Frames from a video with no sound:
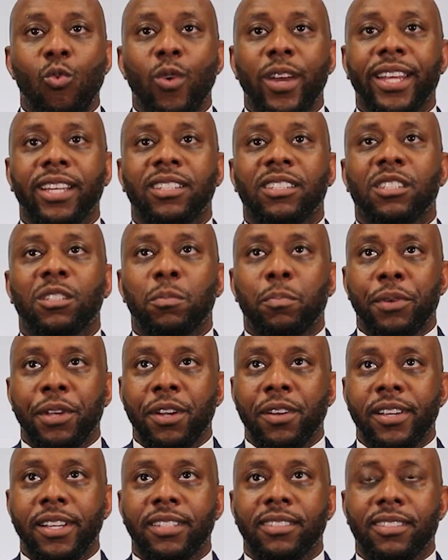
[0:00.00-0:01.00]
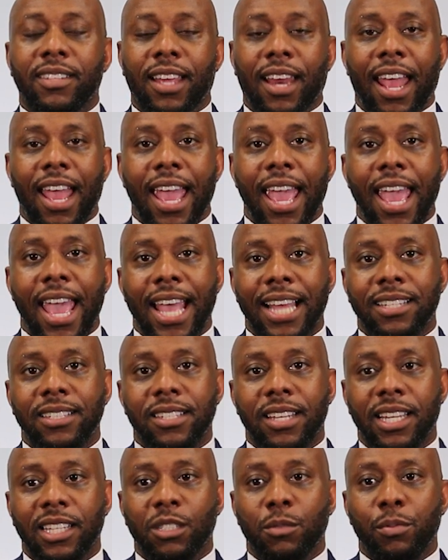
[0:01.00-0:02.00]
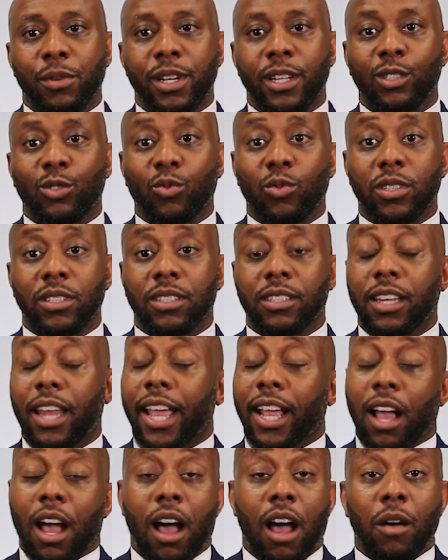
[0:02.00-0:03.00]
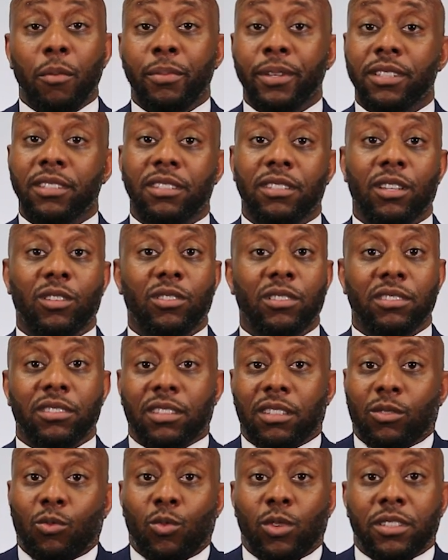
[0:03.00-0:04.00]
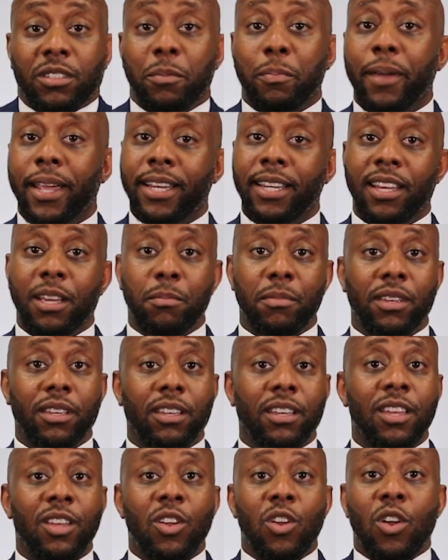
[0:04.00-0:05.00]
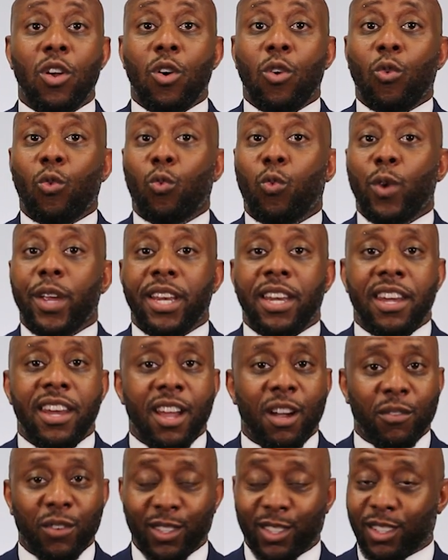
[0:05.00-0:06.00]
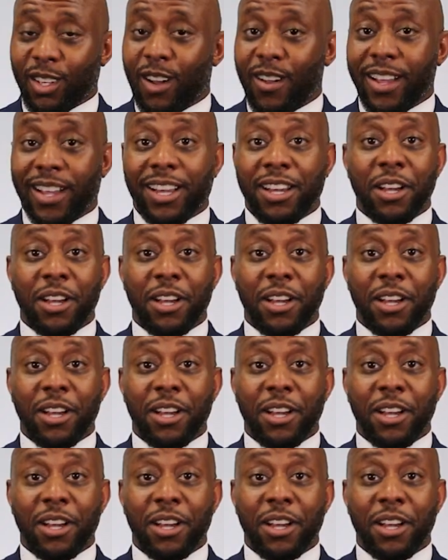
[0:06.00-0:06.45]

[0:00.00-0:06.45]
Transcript: one experience that I had to experience was like all business owners was the pandemic. We never saw it